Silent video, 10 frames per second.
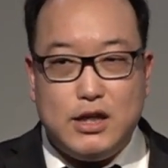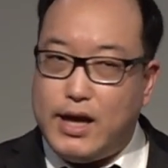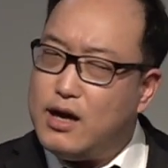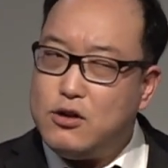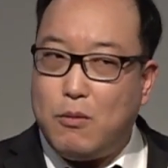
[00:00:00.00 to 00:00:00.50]
They
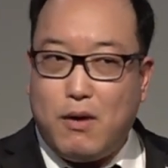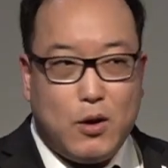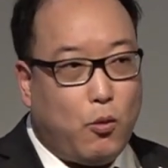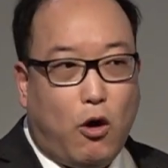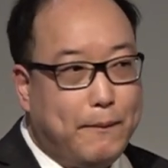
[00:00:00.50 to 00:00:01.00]
are not my
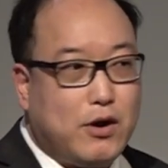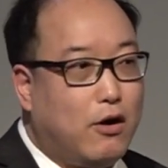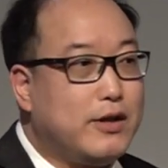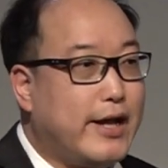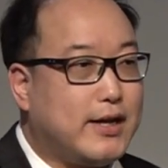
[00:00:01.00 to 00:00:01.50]
warm
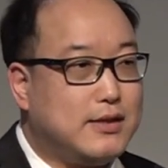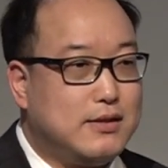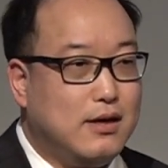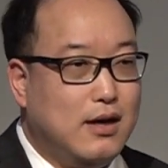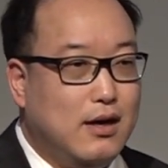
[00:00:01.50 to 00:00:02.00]
contacts.
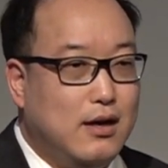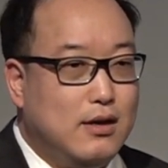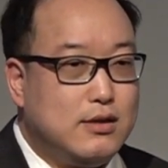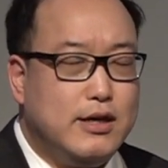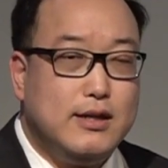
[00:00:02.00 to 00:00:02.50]

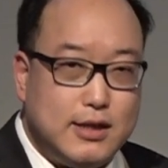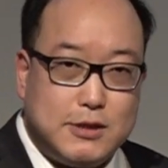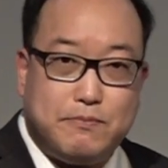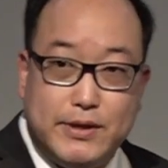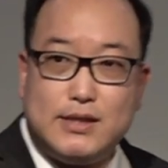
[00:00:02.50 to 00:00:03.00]
So in this
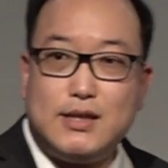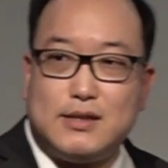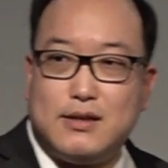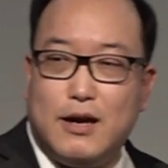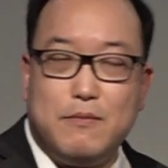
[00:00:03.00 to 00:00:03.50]

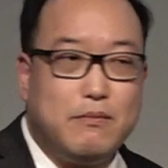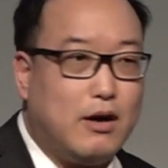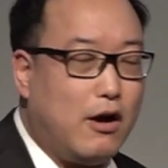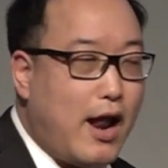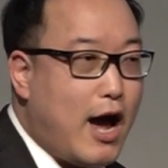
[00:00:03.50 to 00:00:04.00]
business, it
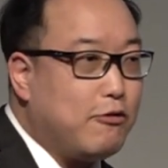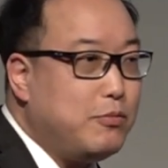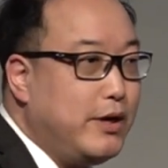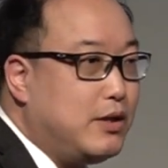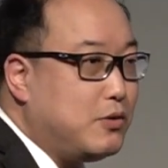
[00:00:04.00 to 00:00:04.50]
allowed
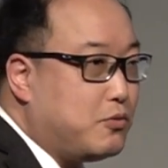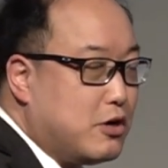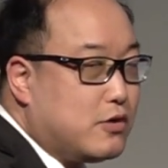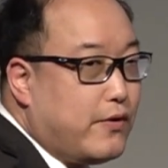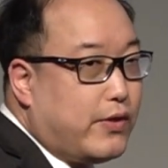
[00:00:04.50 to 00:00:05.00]
me to
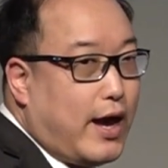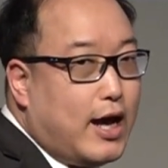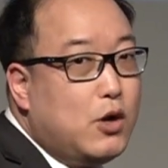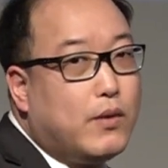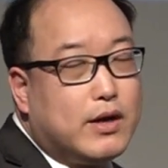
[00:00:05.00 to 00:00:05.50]
work with
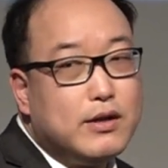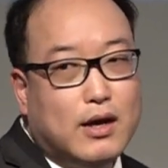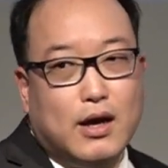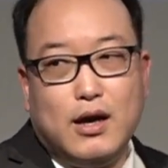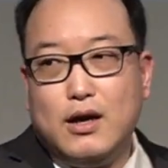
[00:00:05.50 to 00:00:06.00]
anyone
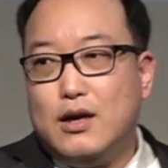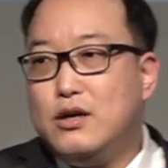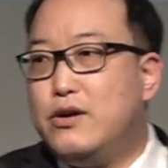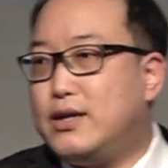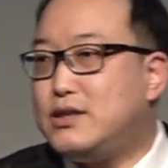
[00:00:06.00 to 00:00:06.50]

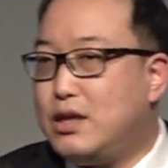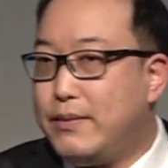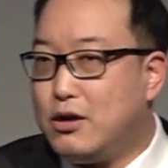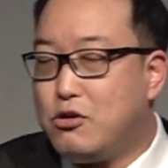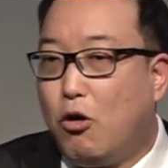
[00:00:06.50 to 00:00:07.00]
who had a
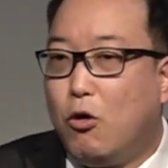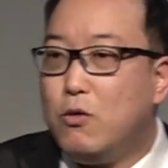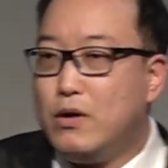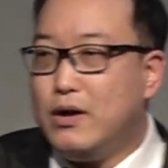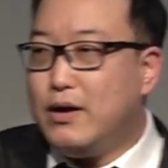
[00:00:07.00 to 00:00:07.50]
similar goal.